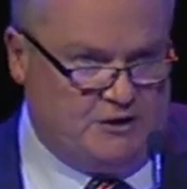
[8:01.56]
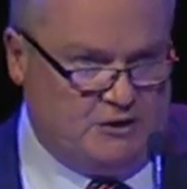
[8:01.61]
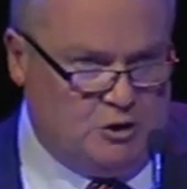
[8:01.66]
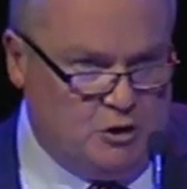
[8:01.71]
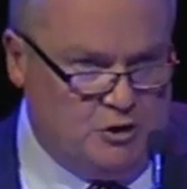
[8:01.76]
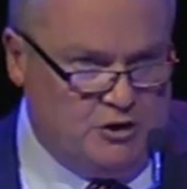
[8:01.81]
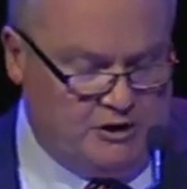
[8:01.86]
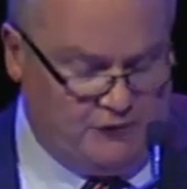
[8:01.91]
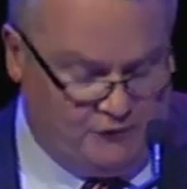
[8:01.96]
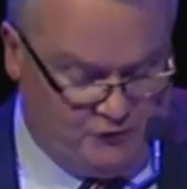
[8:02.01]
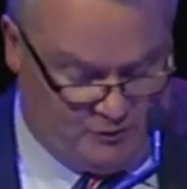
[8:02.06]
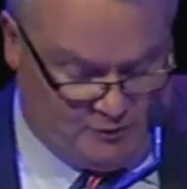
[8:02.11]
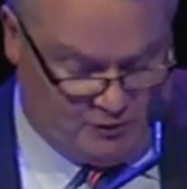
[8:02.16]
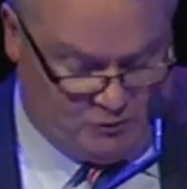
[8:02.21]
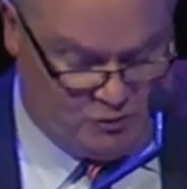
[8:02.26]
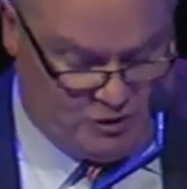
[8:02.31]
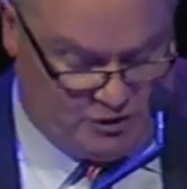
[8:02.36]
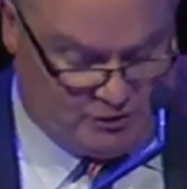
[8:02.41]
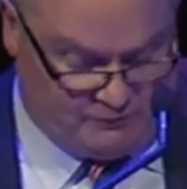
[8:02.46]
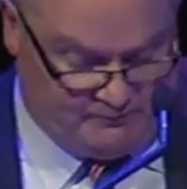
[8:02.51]
that looking
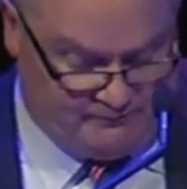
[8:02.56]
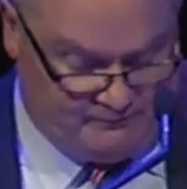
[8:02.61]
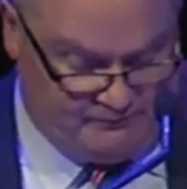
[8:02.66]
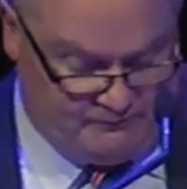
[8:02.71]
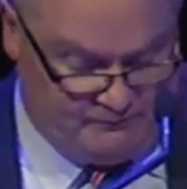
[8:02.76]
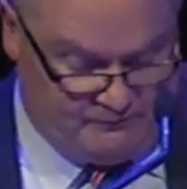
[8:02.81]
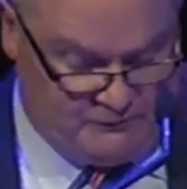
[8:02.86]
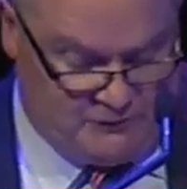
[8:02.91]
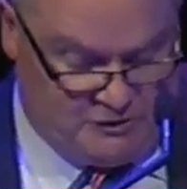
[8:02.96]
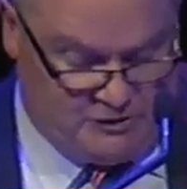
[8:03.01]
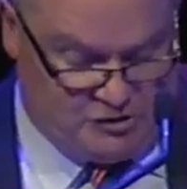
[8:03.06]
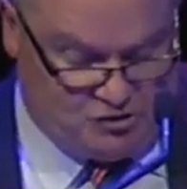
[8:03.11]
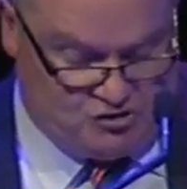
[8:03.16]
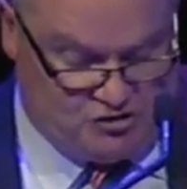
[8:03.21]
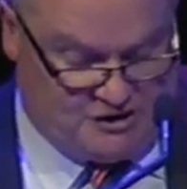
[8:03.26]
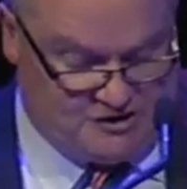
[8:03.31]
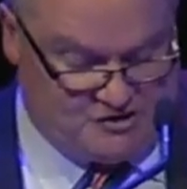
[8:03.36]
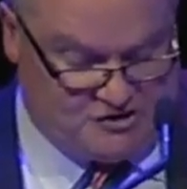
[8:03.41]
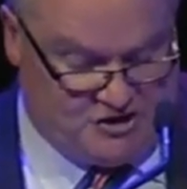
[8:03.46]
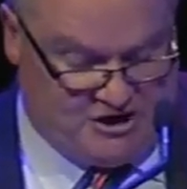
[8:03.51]
sad won't
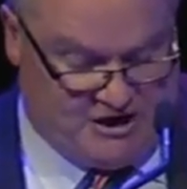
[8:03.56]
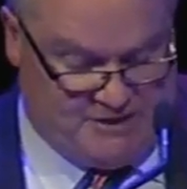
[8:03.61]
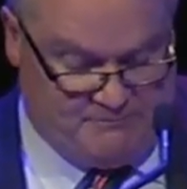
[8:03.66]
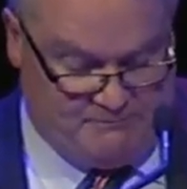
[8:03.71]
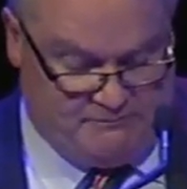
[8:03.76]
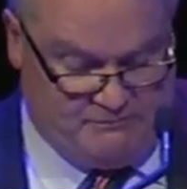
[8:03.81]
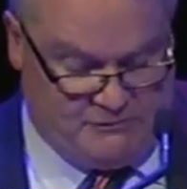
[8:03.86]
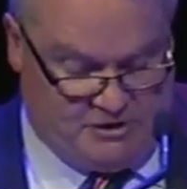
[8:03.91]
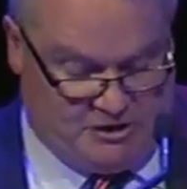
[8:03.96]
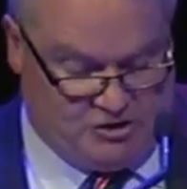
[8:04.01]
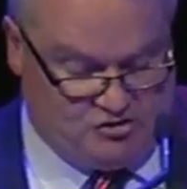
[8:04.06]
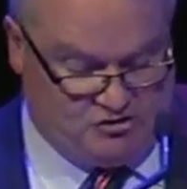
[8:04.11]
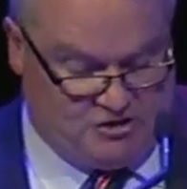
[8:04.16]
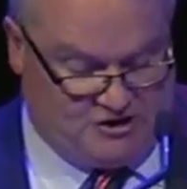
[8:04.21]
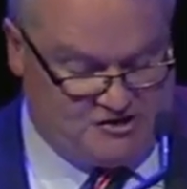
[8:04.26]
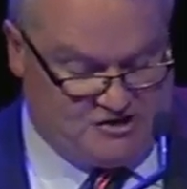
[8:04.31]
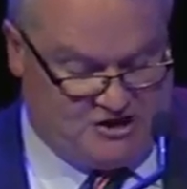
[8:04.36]
make you play better next week.